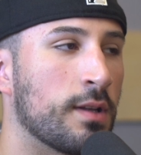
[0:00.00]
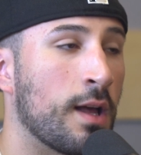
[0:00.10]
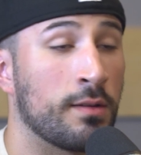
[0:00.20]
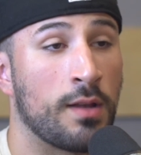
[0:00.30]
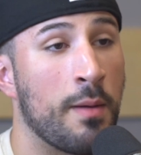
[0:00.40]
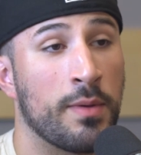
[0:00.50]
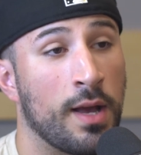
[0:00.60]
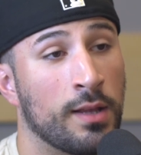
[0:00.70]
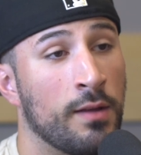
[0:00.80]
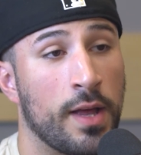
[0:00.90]
I mean,
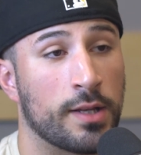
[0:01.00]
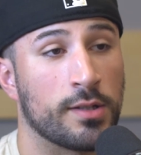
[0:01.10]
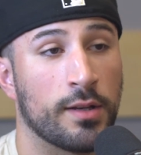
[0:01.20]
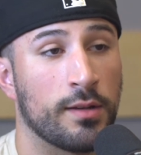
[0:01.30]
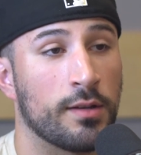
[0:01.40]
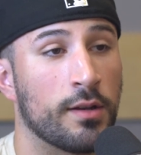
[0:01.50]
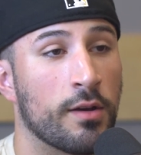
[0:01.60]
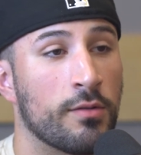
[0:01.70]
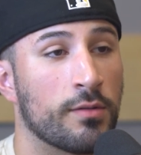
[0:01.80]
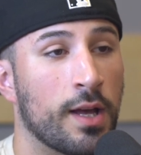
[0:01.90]
I love that shit. You
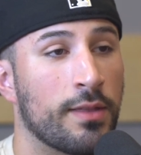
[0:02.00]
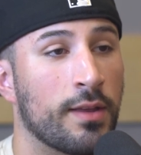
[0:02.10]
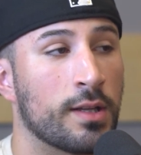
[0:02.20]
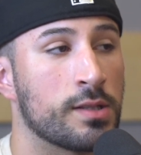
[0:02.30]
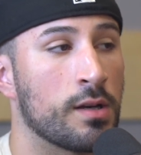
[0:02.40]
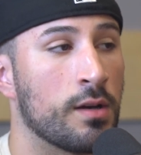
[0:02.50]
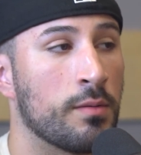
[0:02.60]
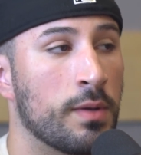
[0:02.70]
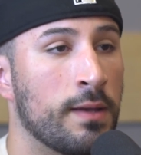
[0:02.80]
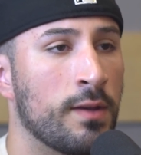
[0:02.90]
know, I think it's
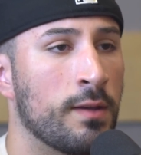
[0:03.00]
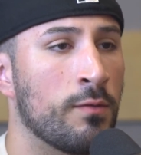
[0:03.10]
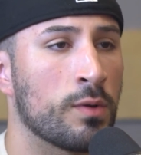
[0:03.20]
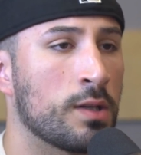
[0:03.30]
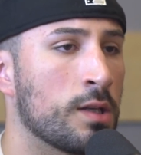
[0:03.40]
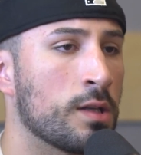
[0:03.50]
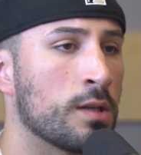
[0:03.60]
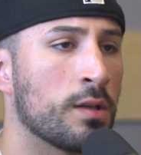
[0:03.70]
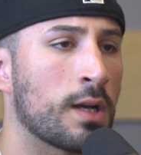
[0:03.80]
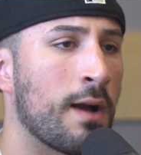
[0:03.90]
even within
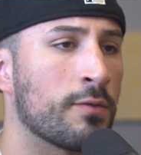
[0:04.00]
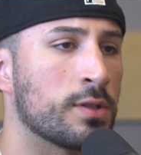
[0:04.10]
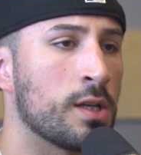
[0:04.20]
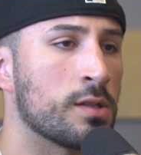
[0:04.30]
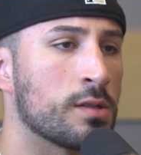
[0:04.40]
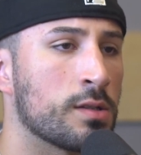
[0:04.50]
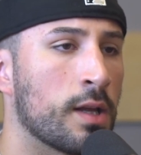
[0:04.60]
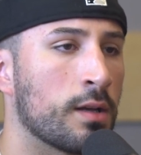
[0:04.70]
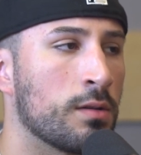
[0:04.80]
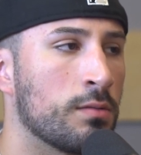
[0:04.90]
the conversations
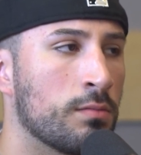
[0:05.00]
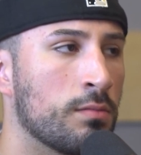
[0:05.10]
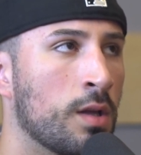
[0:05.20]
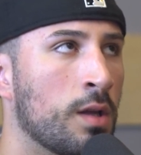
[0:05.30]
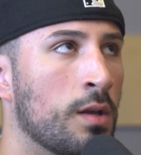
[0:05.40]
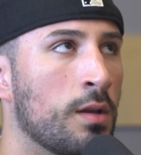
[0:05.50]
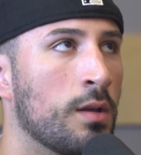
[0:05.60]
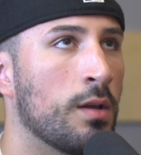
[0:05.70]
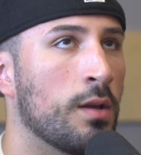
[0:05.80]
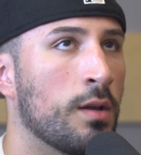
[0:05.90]
like
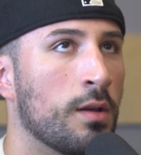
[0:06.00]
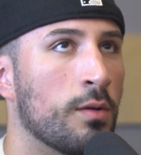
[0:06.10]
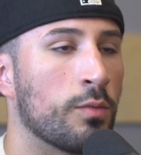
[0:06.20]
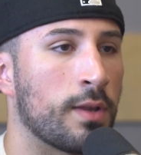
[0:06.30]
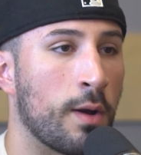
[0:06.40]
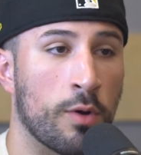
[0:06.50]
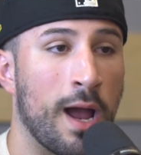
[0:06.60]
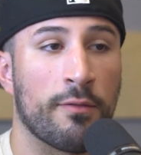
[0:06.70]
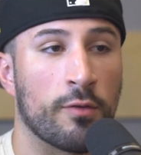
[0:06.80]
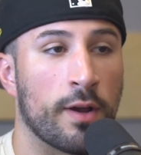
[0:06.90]
that we're
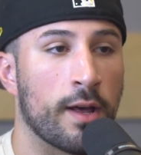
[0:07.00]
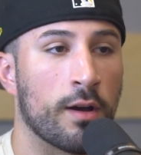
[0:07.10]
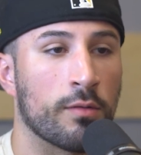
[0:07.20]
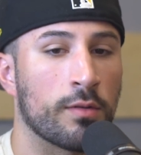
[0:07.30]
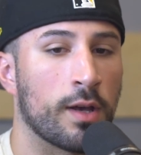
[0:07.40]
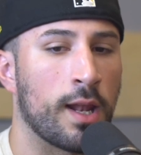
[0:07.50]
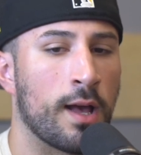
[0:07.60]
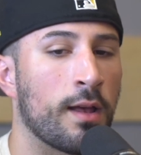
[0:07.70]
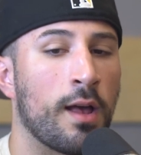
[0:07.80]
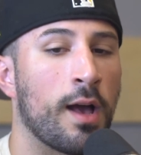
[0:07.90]
having right now,
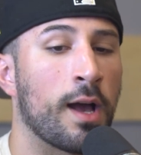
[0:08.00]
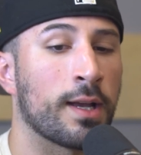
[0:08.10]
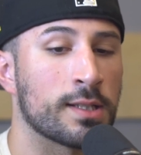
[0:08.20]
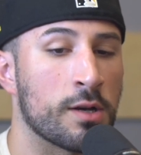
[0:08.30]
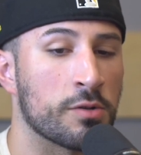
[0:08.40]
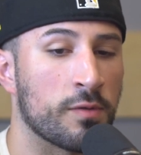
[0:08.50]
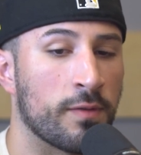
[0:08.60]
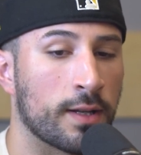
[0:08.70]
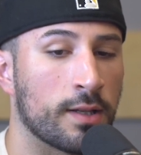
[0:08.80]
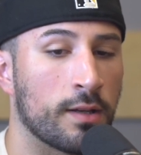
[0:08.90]
and I guess I was
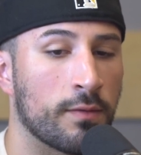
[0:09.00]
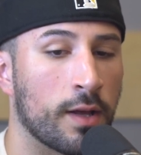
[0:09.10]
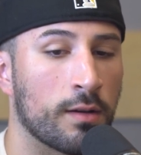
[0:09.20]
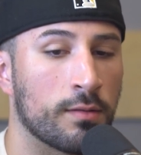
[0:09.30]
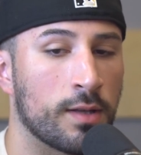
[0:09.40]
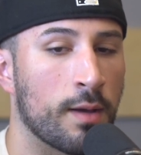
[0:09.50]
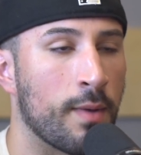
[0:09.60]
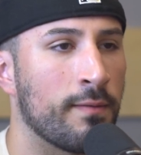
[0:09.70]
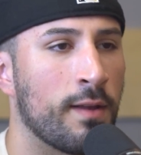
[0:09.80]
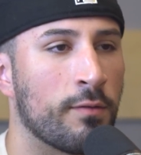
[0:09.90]
reflecting of like, damn,
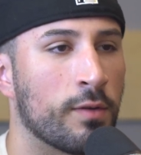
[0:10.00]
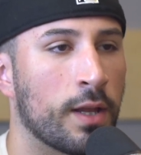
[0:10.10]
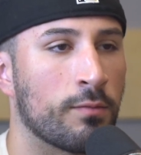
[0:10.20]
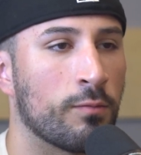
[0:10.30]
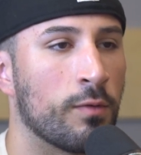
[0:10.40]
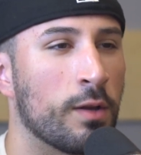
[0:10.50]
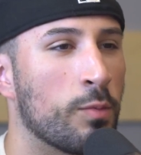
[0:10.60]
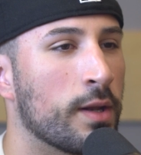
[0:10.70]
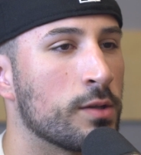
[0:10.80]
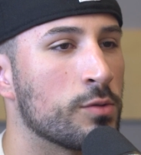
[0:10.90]
I've never like really
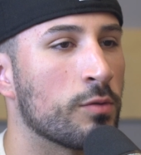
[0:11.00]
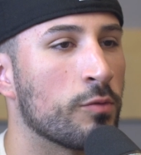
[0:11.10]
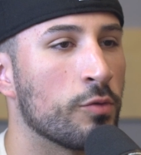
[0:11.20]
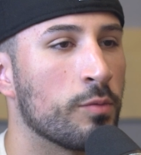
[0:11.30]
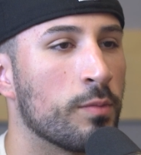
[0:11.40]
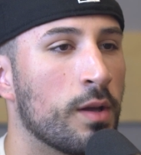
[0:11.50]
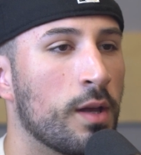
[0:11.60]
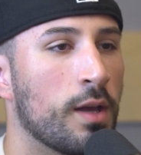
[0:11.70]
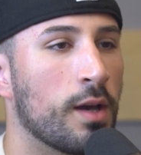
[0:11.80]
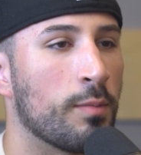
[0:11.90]
went into
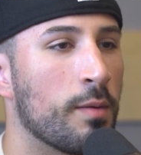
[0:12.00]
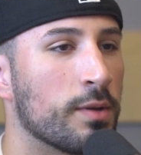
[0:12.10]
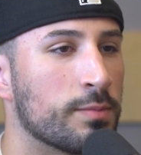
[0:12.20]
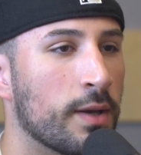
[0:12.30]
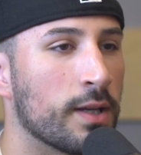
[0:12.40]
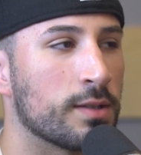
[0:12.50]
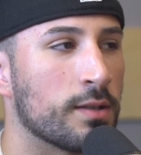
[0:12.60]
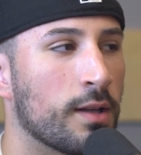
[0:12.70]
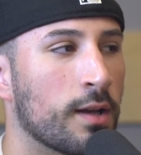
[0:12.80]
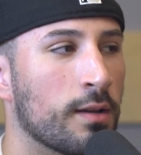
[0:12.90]
a public space
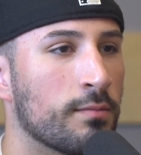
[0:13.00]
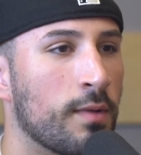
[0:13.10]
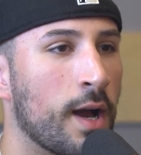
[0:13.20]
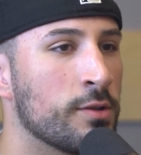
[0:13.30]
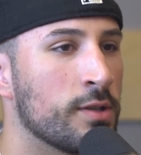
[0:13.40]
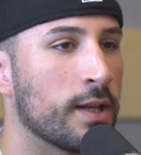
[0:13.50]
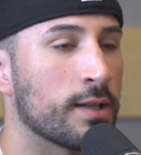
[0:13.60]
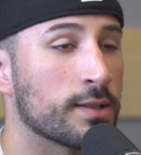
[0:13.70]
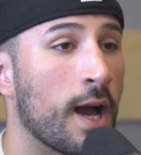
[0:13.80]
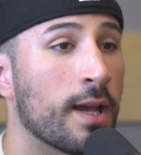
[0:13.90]
and like. I usually get
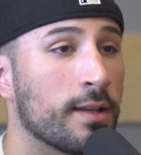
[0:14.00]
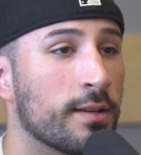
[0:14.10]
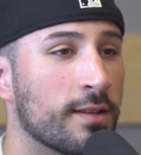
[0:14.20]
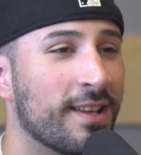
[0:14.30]
anxiety.